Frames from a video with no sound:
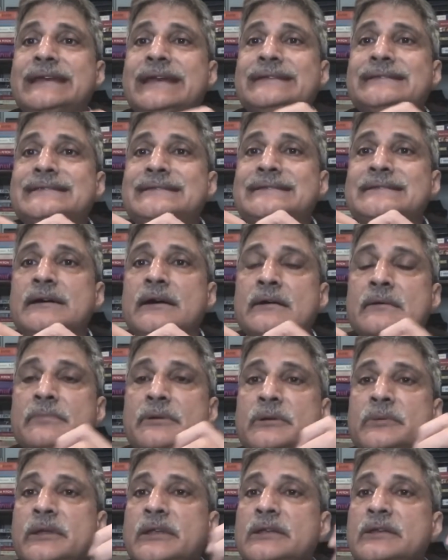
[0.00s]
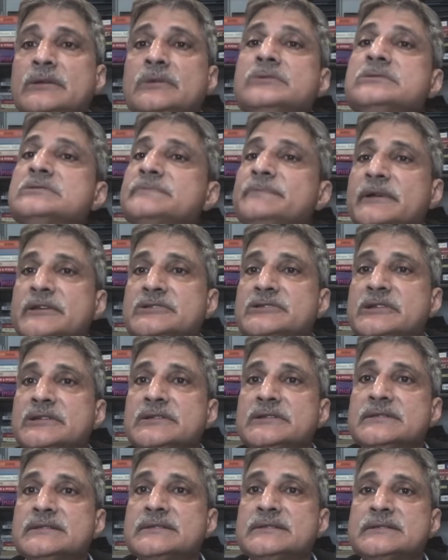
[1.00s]
get stuck between two
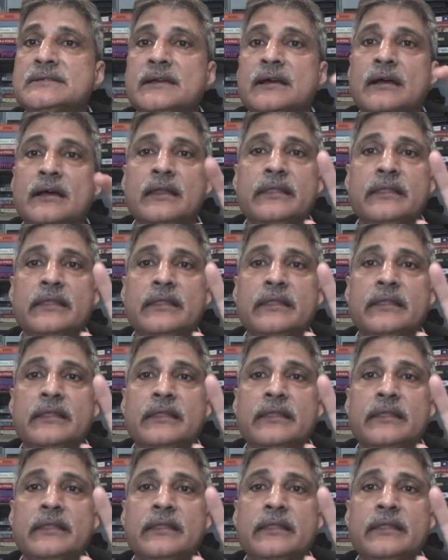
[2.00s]
specialists.